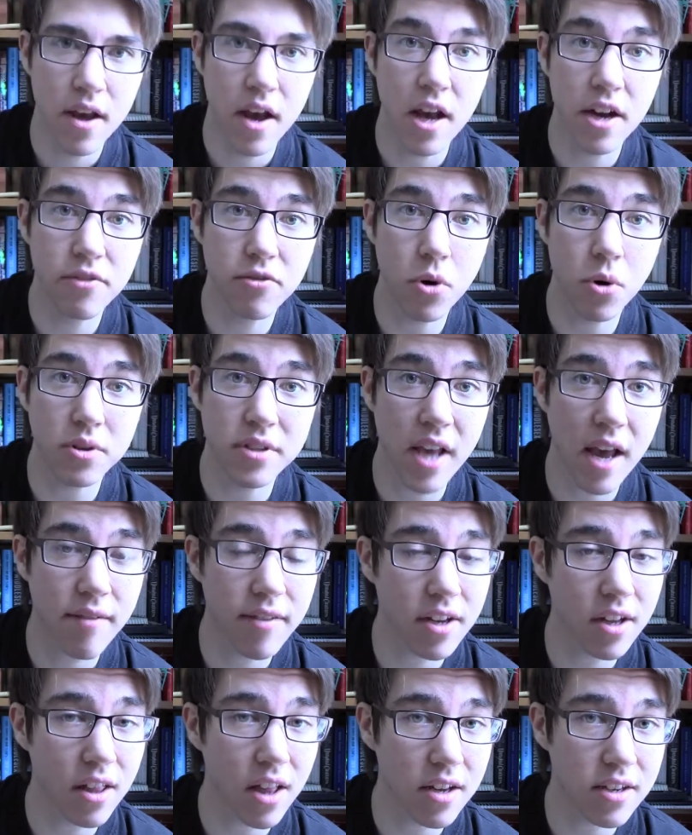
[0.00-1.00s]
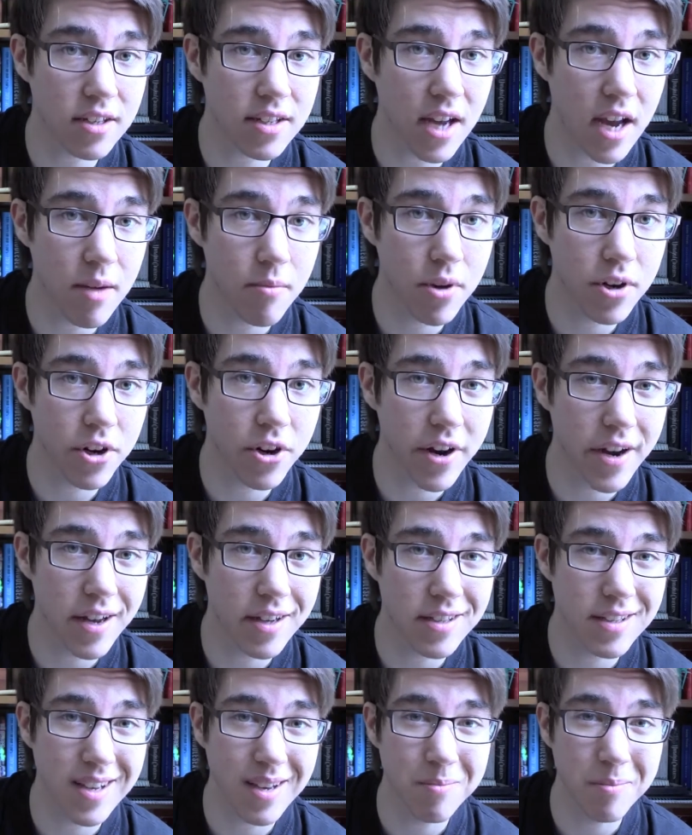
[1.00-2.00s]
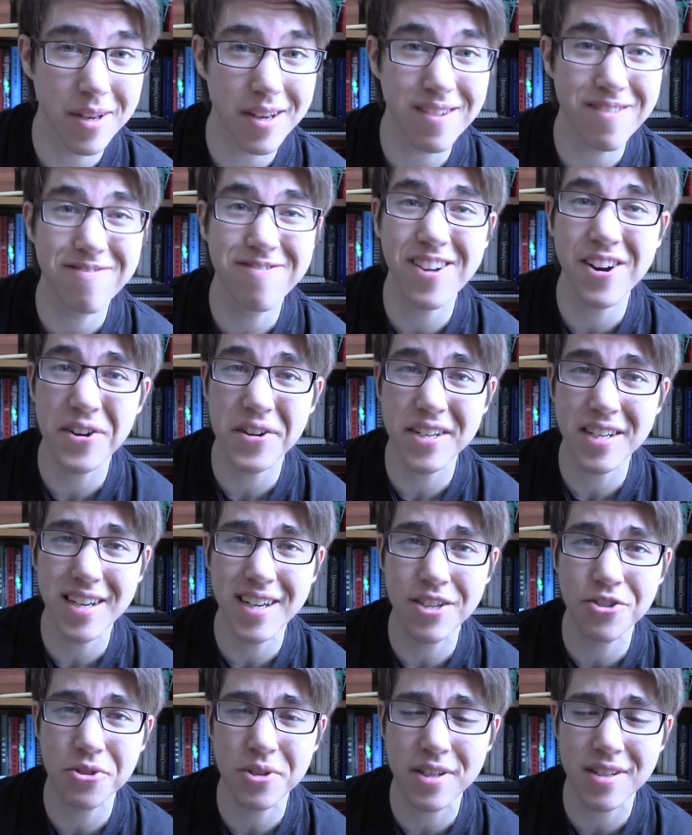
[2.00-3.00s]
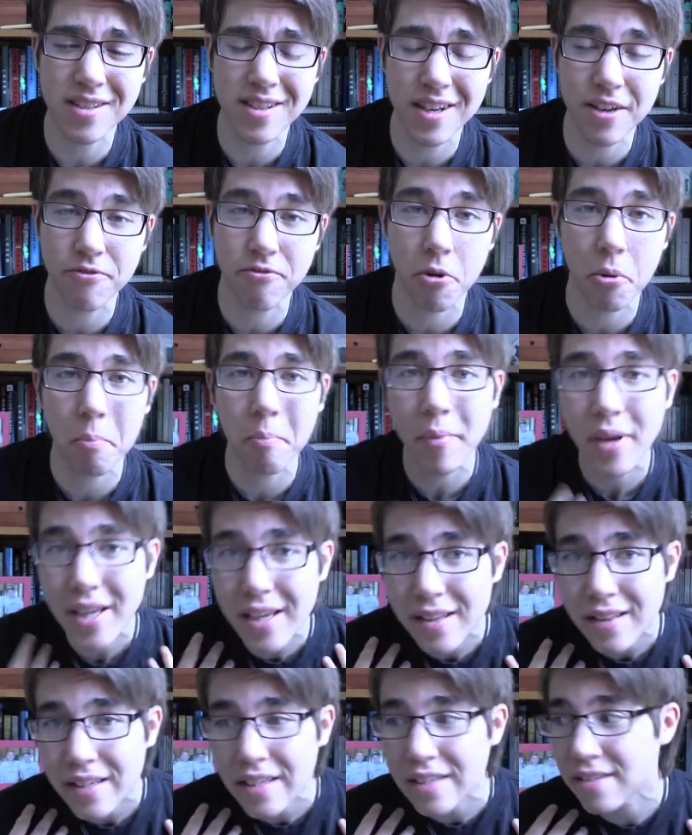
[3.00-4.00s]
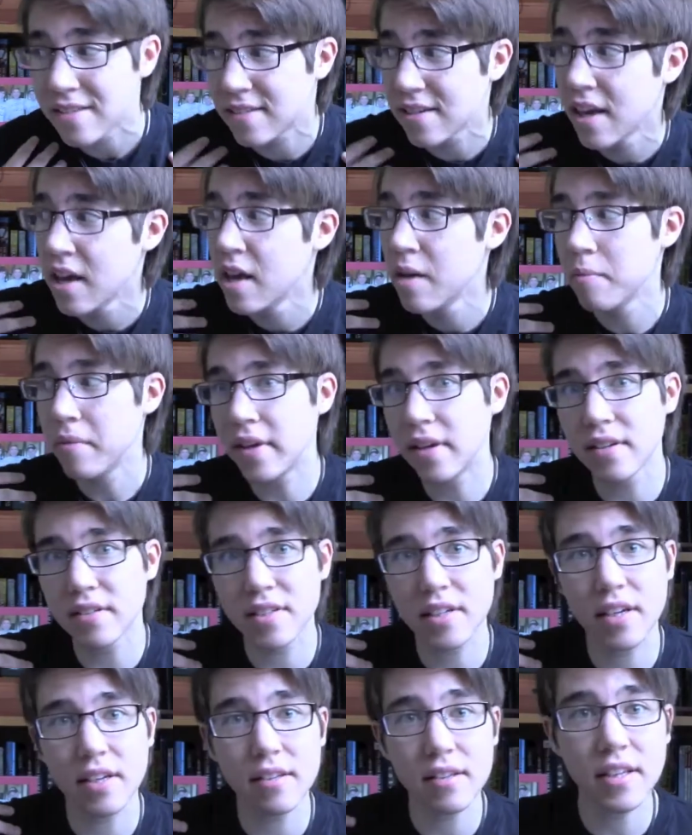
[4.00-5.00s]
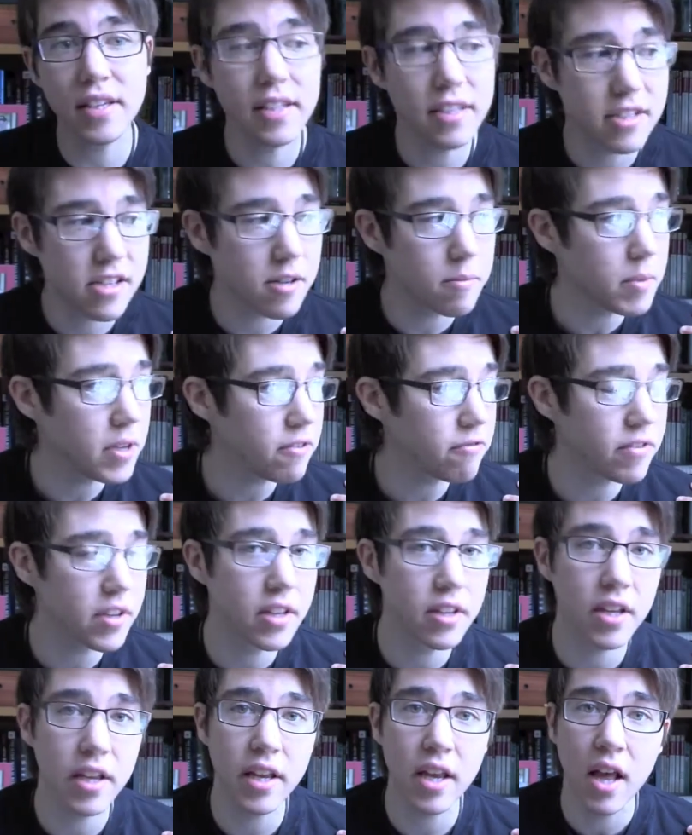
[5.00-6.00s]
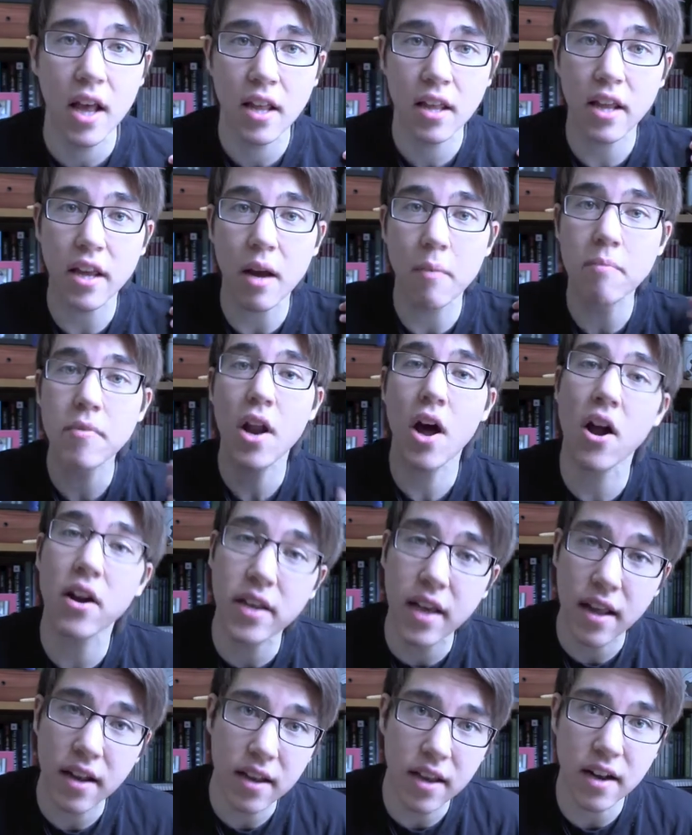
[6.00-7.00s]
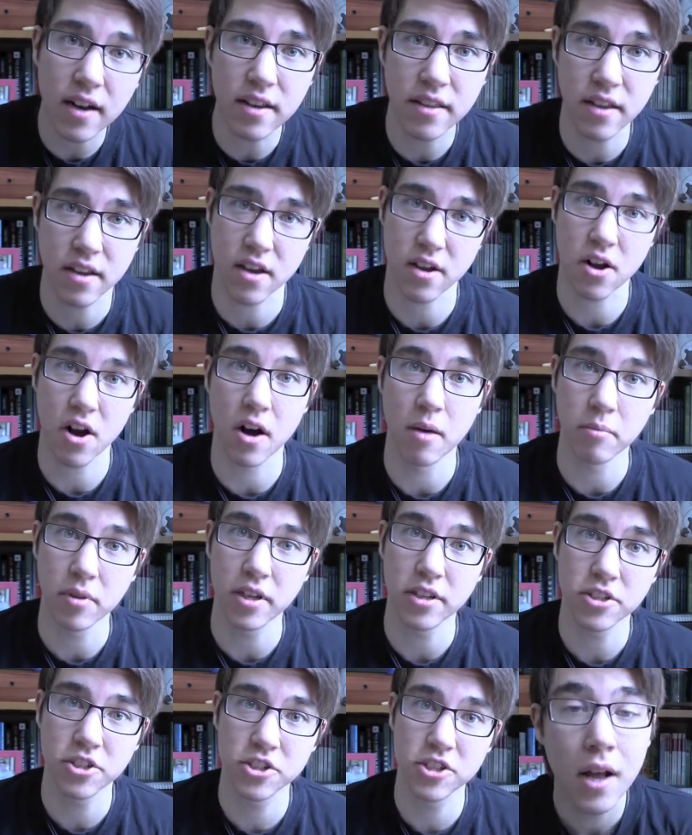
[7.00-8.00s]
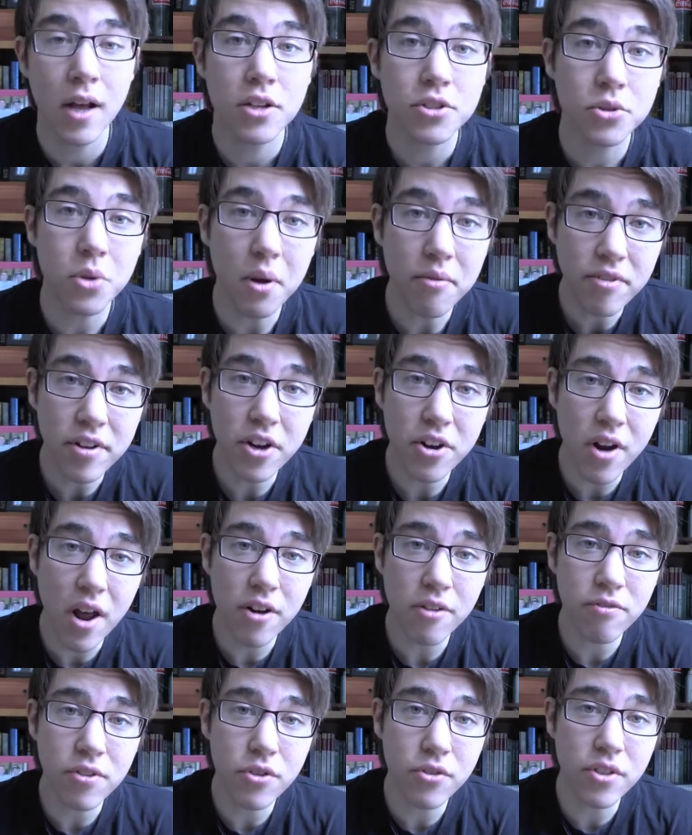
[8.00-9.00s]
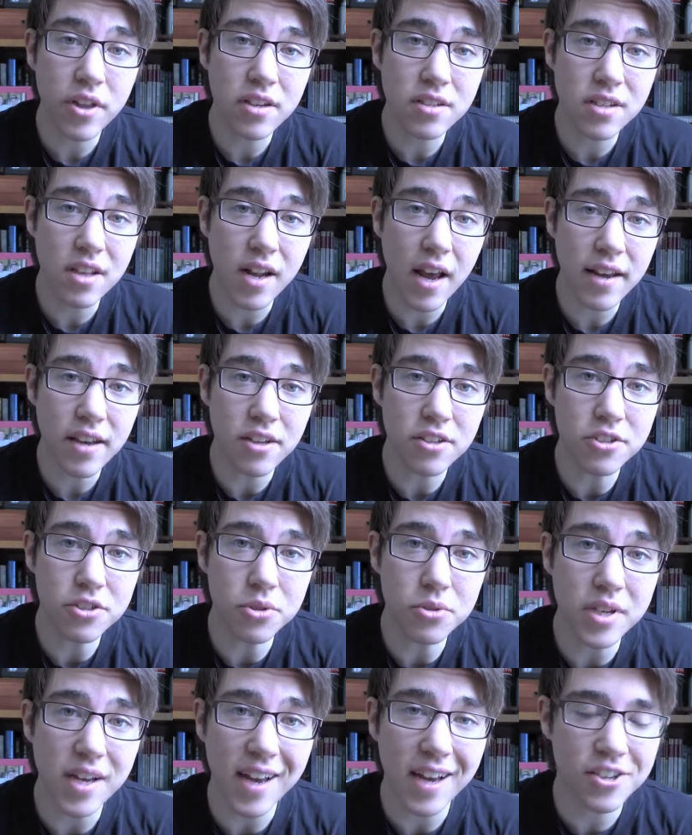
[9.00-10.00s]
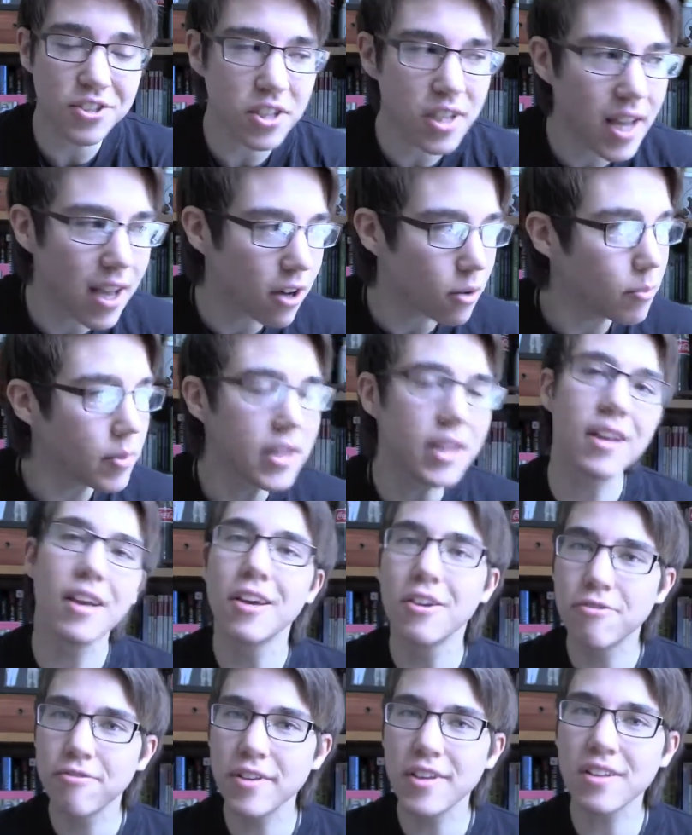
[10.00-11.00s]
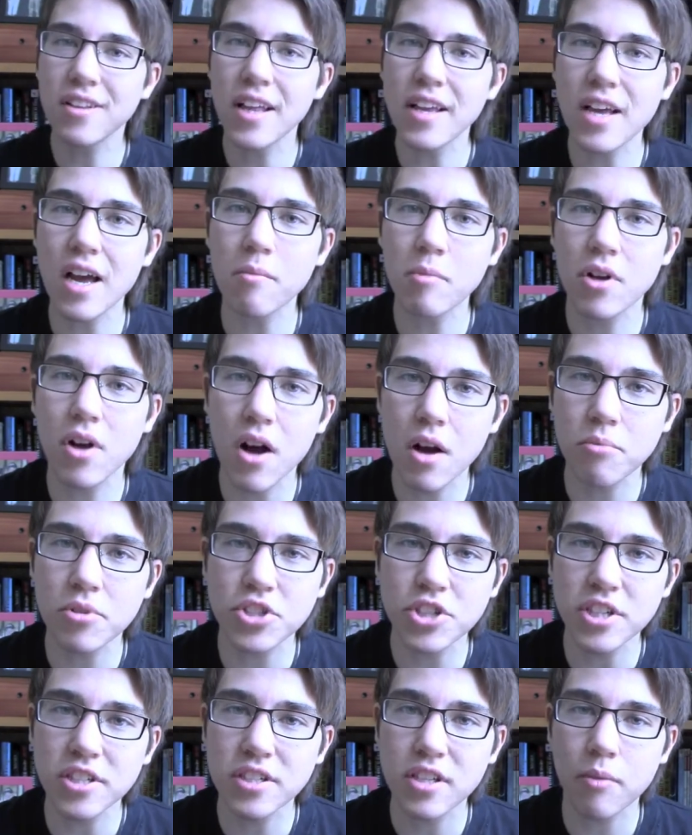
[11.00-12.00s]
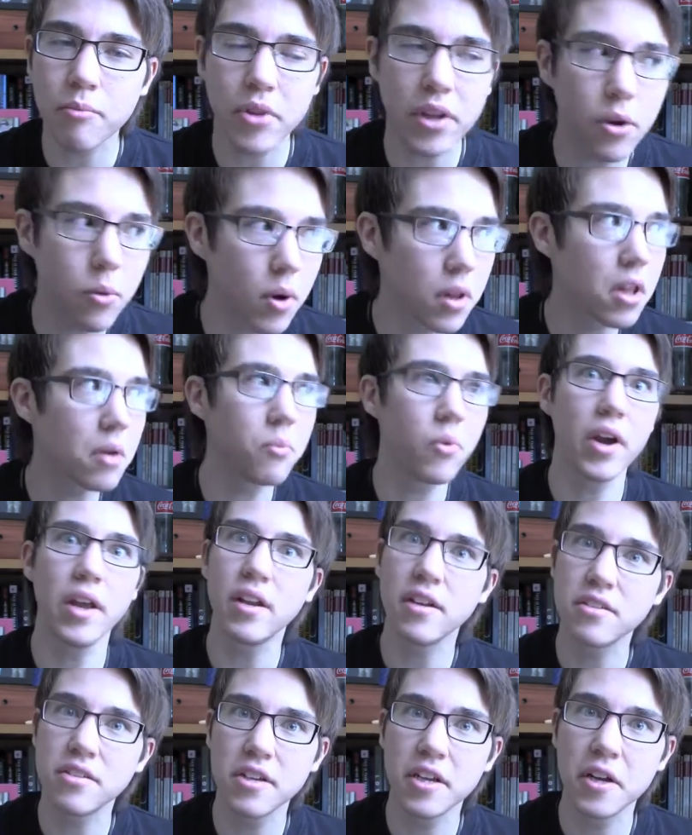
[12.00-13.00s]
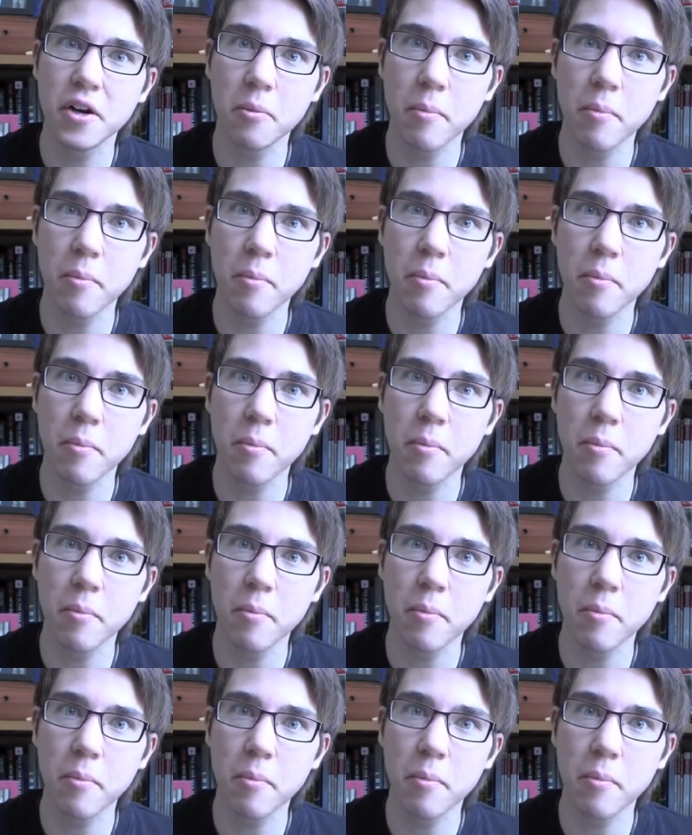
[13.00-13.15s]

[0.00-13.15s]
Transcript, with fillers: And of course, having a lot of time on your hands can be a very dangerous thing, for me at least, because it can lead to me feeling like I'm not getting anything accomplished. So I figured out a few things that I can do to actually help me feel like I'm accomplishing something while I'm waiting to hear